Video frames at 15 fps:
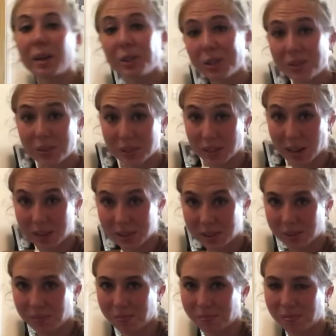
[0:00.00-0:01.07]
shoulder stand.
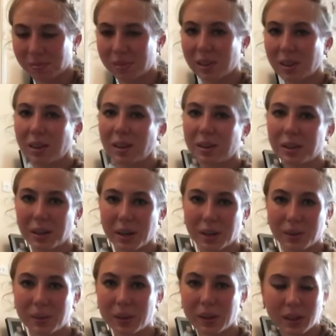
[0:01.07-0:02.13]

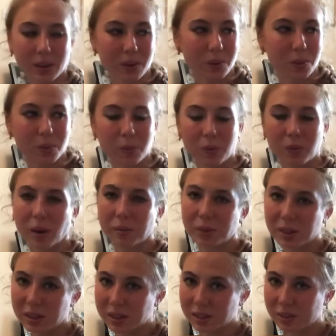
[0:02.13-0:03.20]
Now, I'm
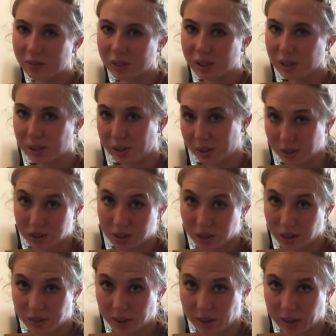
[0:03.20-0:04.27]
gonna give you
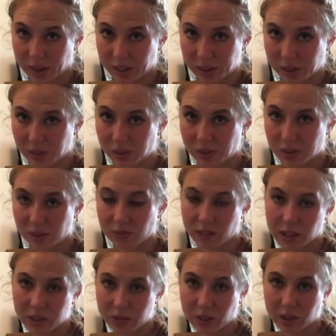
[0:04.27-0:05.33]
two variations. The
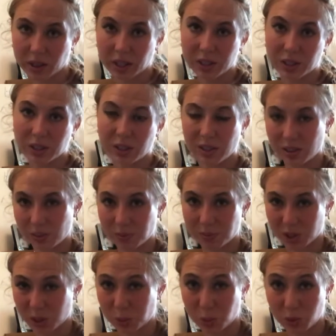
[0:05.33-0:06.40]
first variation is
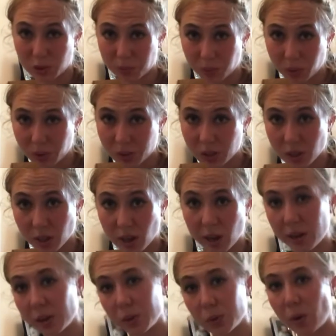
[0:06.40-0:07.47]
much more supported
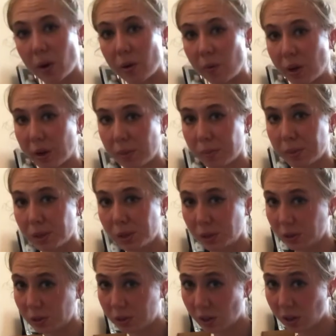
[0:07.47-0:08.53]
and it's where I recommend you
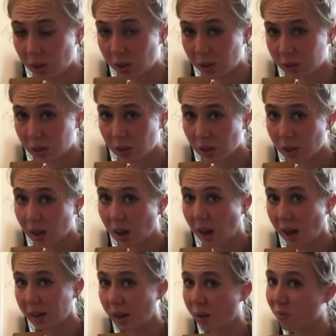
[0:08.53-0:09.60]
start
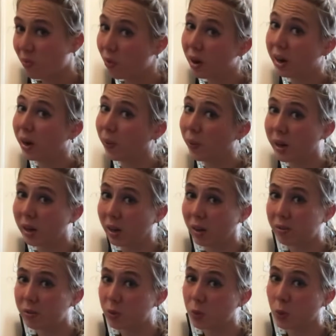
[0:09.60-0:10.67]
and get really, really
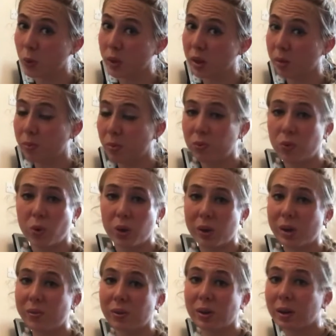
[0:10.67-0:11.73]
comfortable with it before you
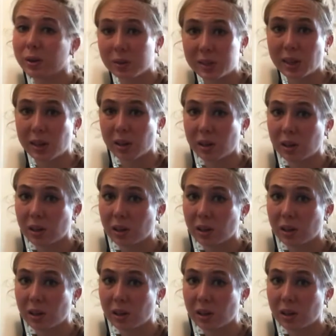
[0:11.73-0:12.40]
even consider